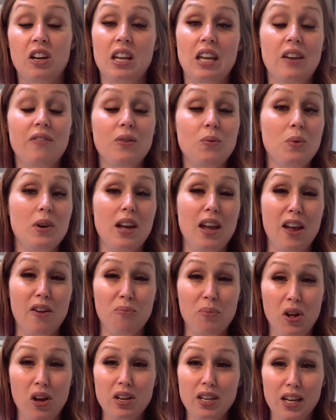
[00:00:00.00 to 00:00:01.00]
Even when I have
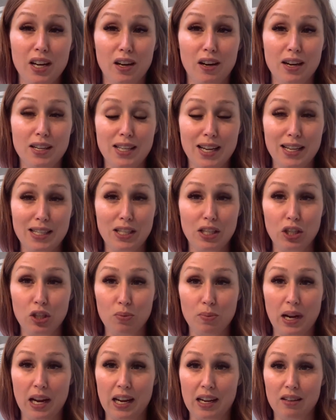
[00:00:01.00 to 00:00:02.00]
blonde hair, I tend to do
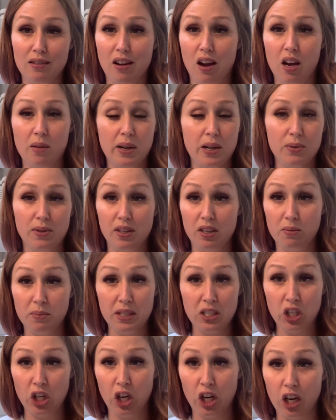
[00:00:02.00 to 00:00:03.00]
my eyebrows a little bit
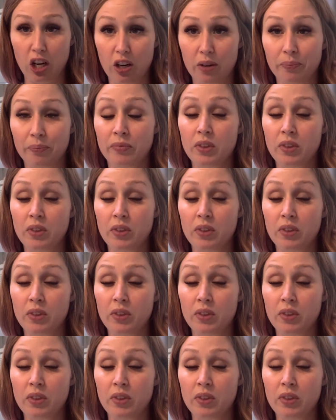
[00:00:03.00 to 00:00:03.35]
darker.